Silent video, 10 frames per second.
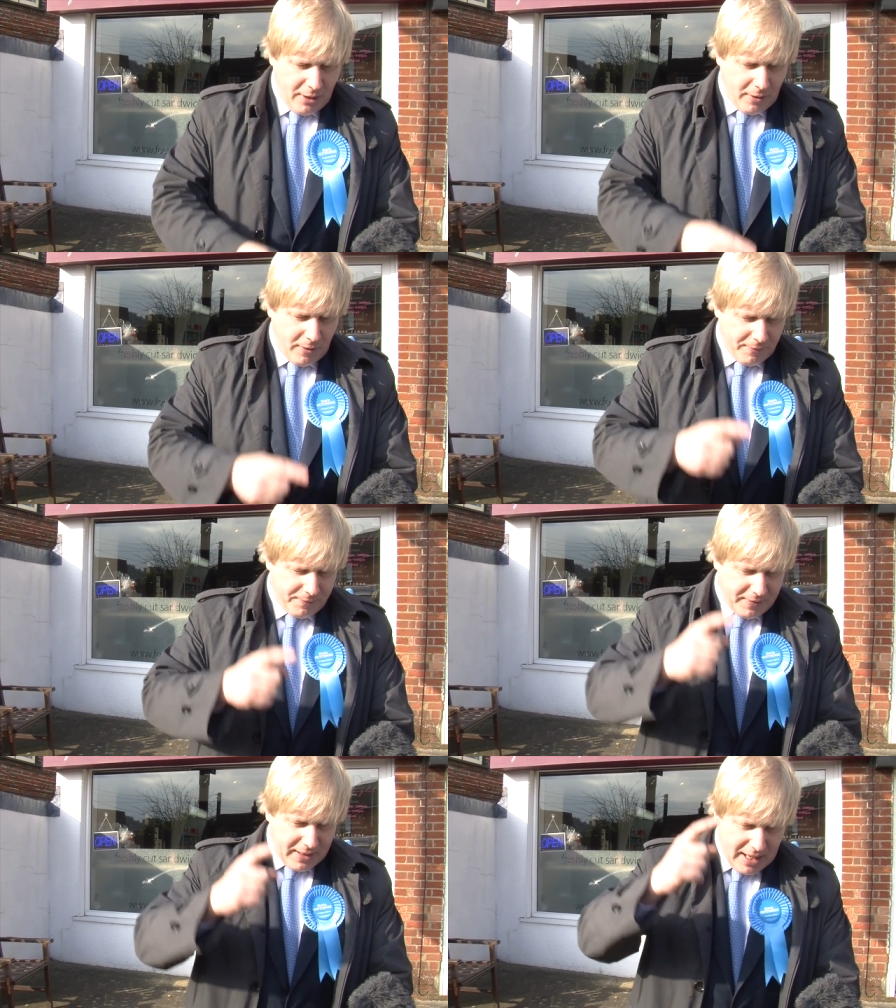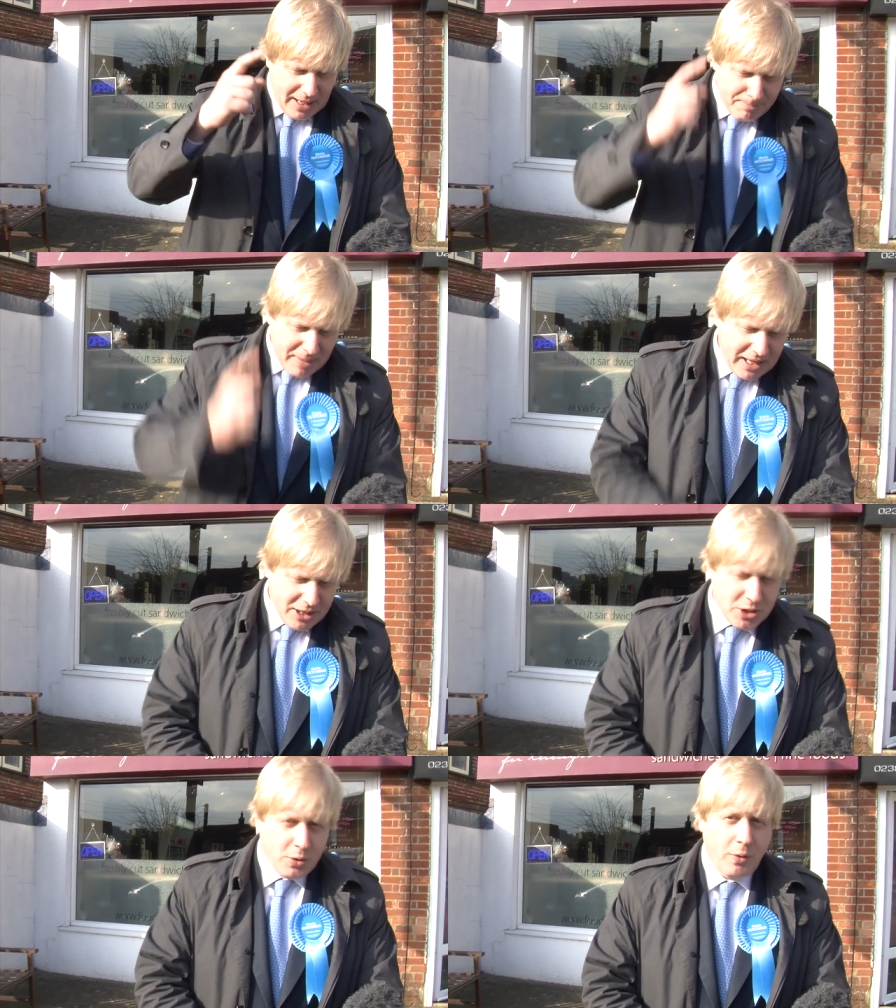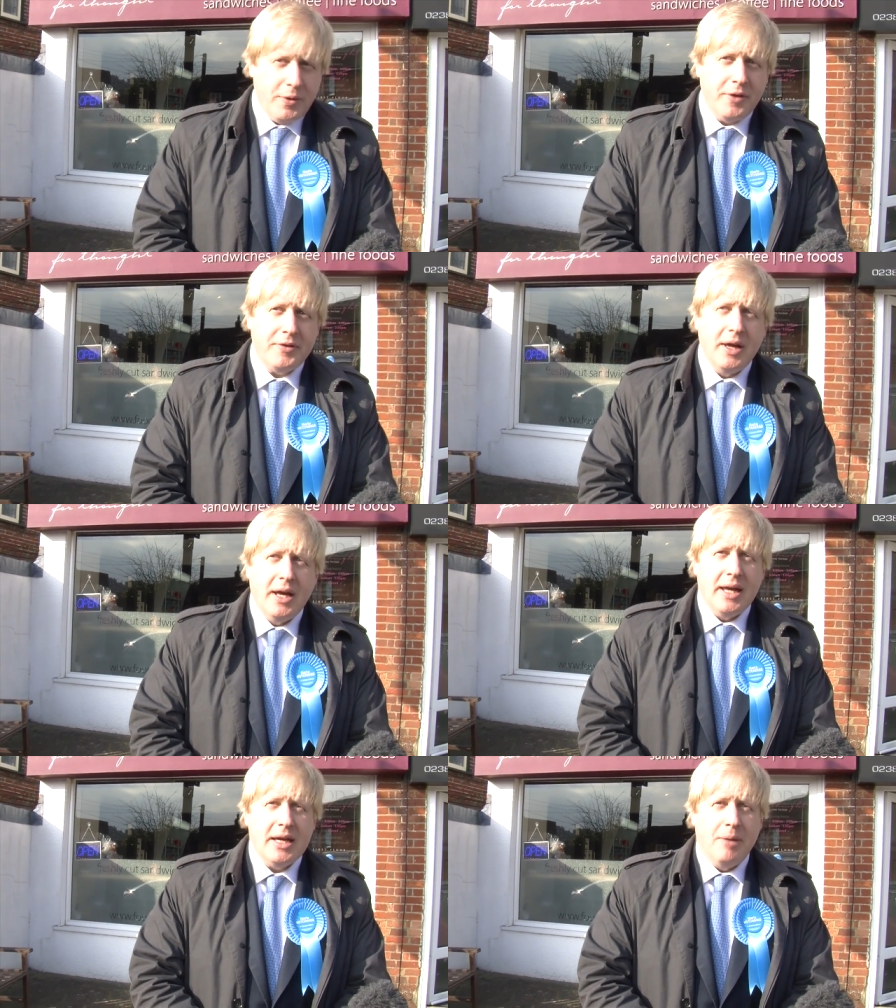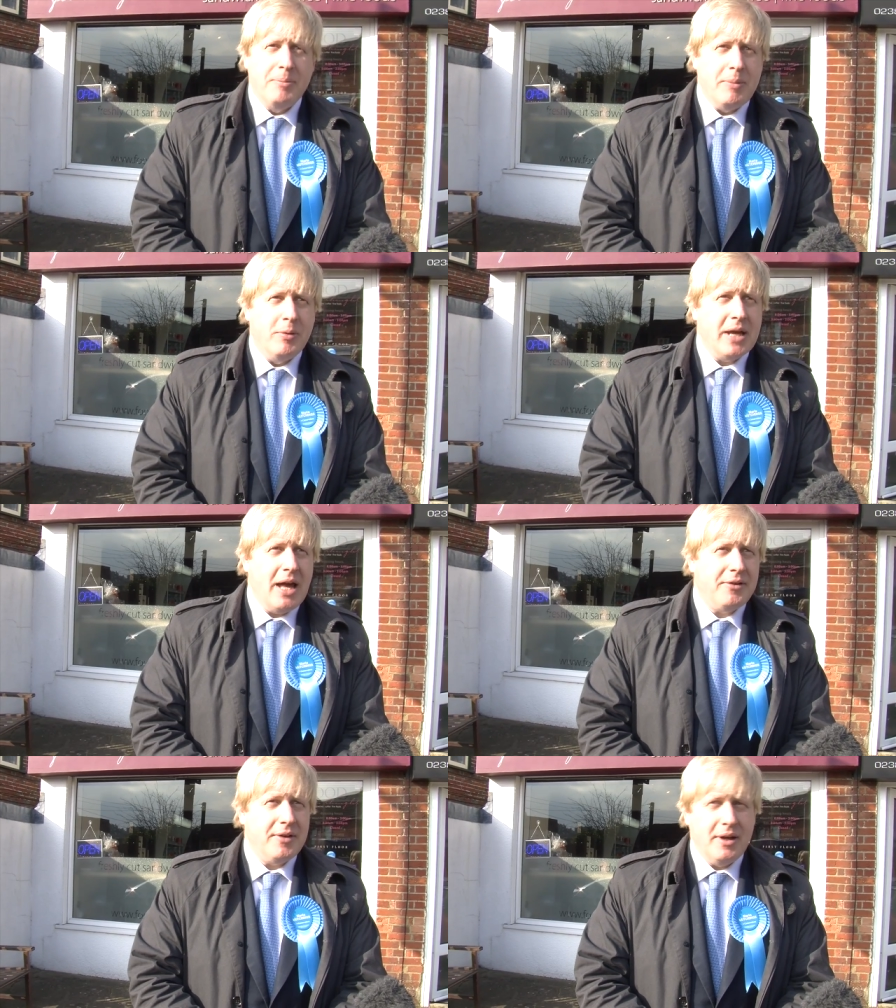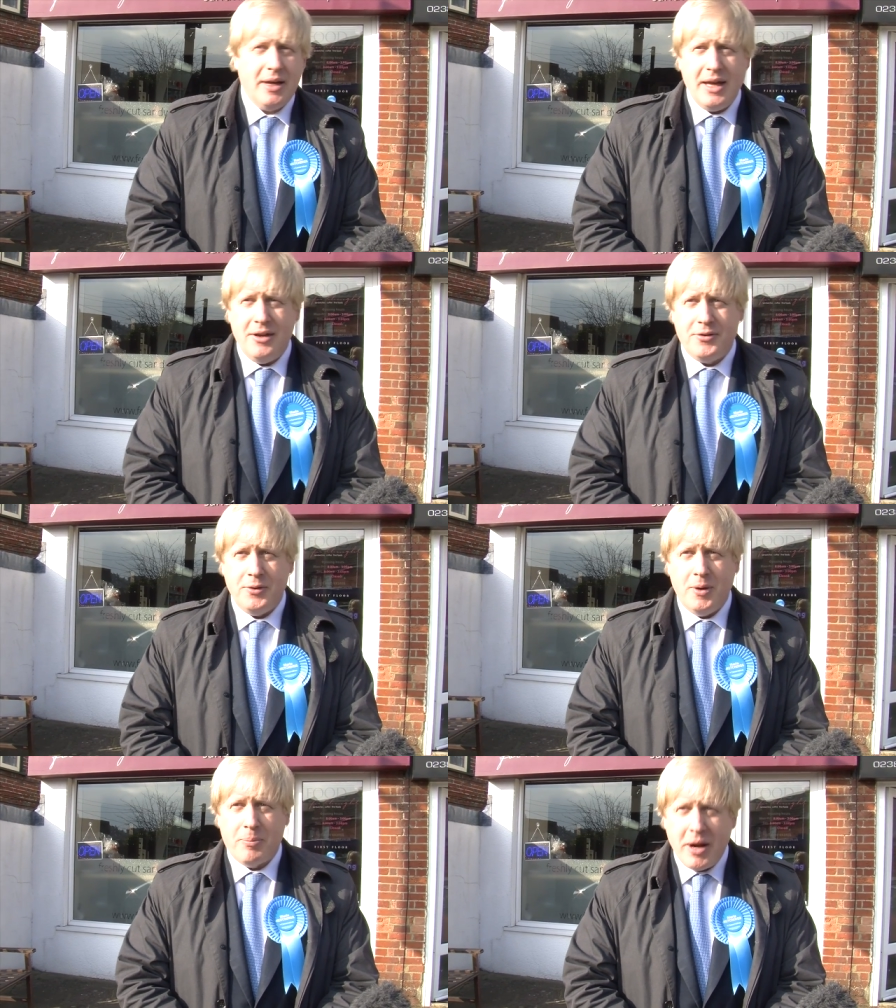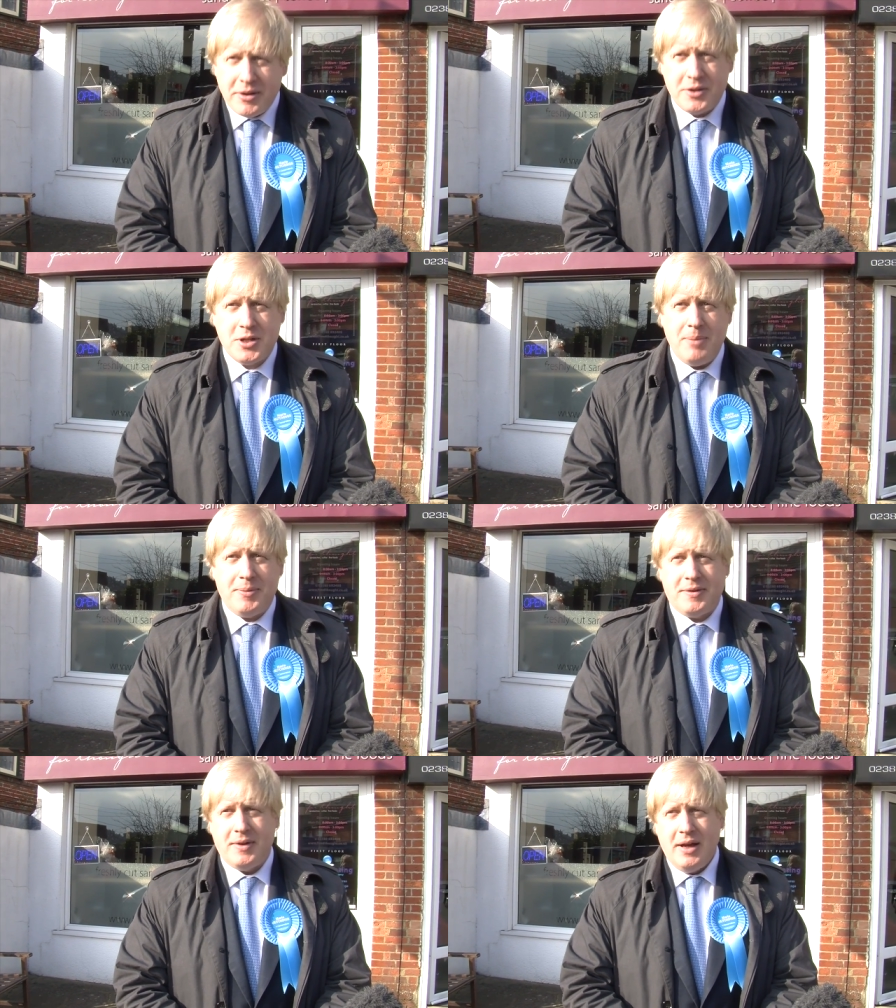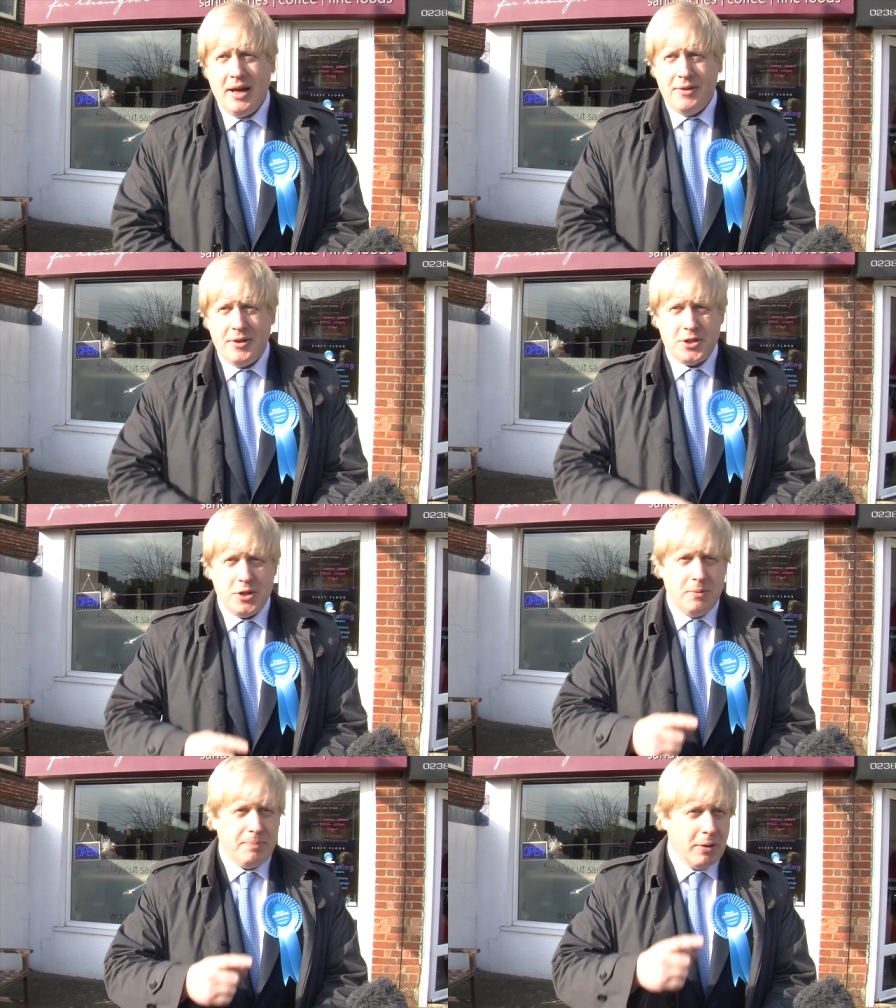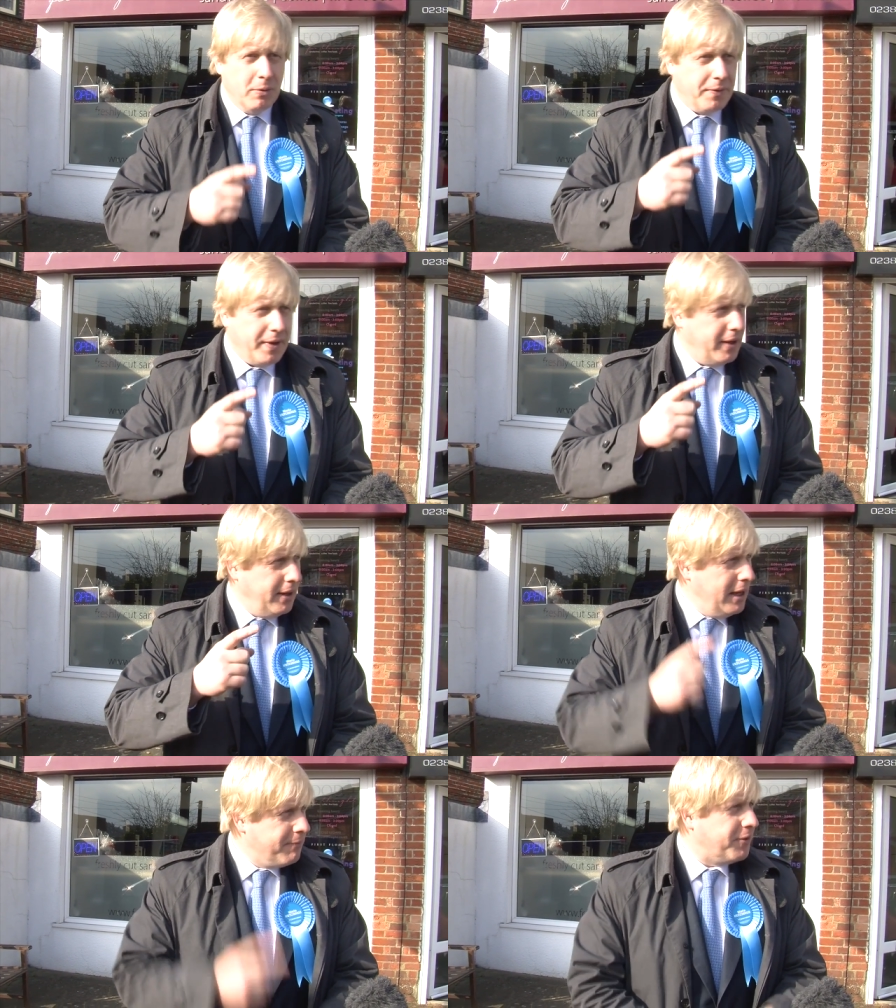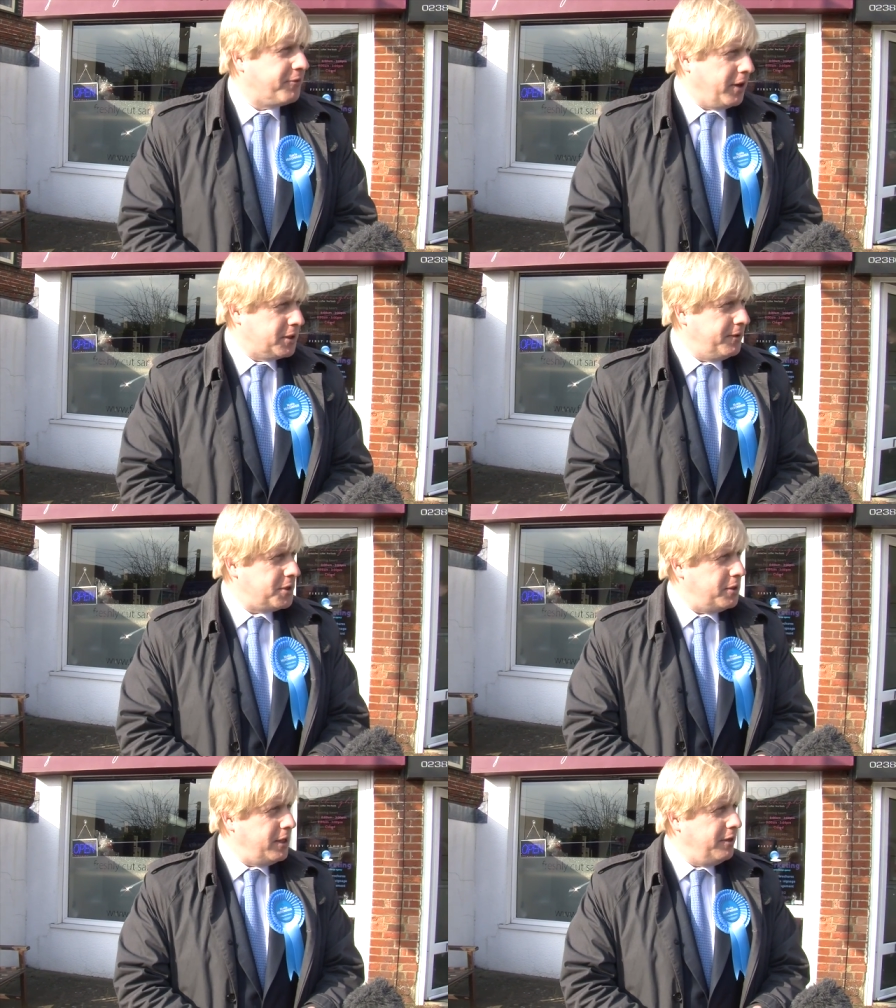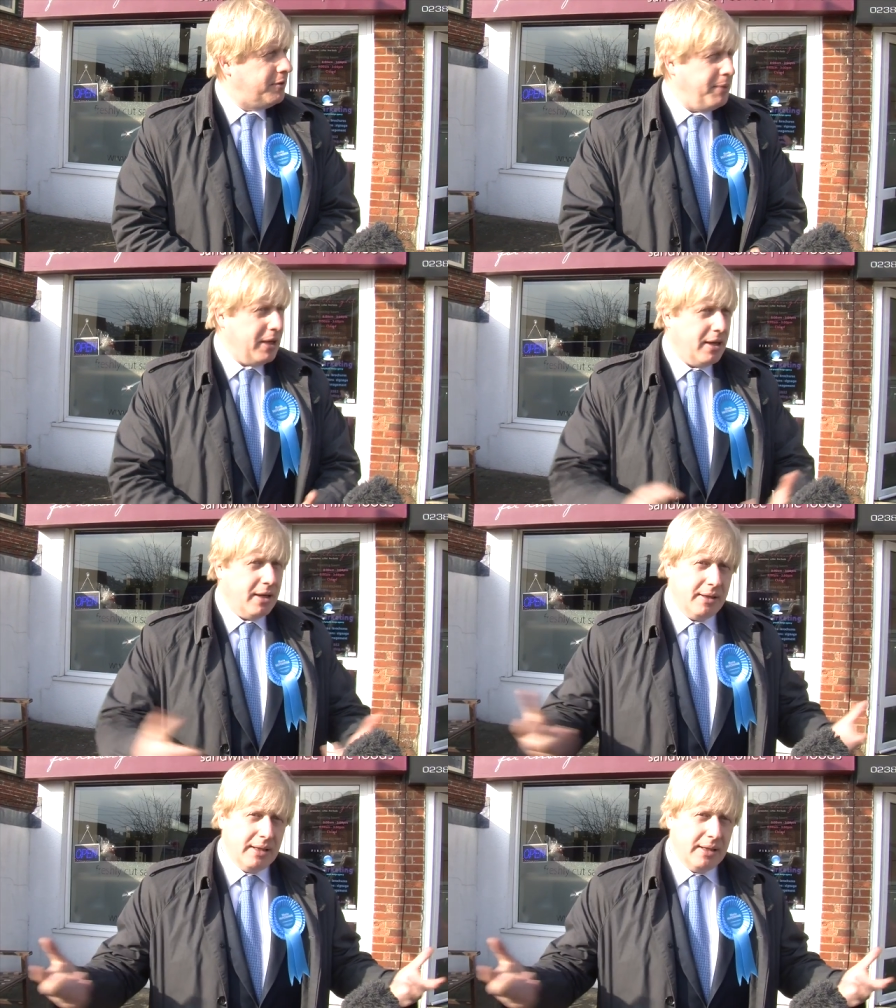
of uh, making sure that young people get into apprenticeships, that you build the infrastructure that you need to be